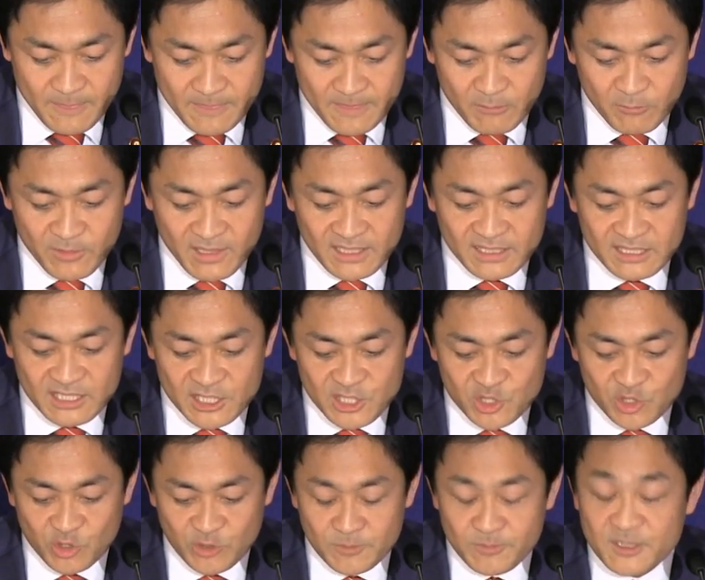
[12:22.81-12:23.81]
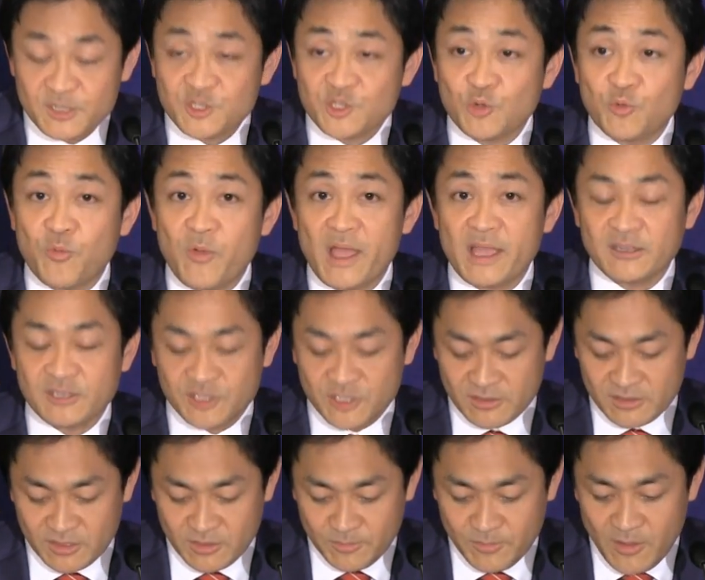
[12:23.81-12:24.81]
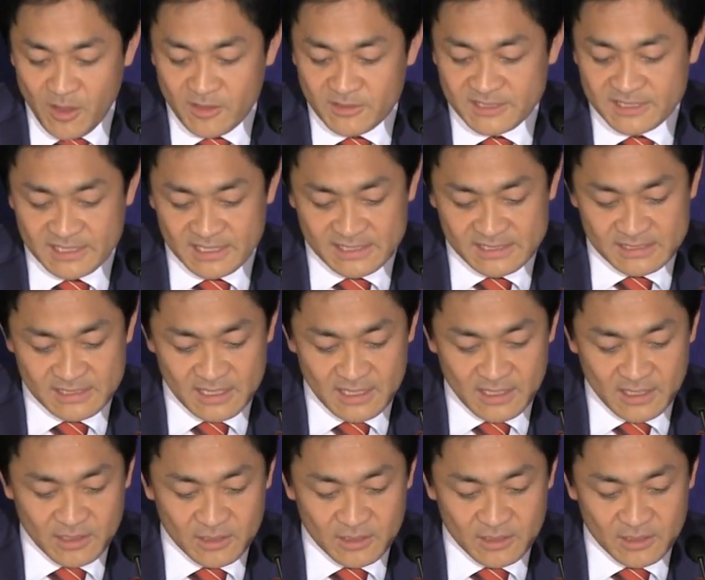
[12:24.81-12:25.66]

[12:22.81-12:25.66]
the redistribution function of policies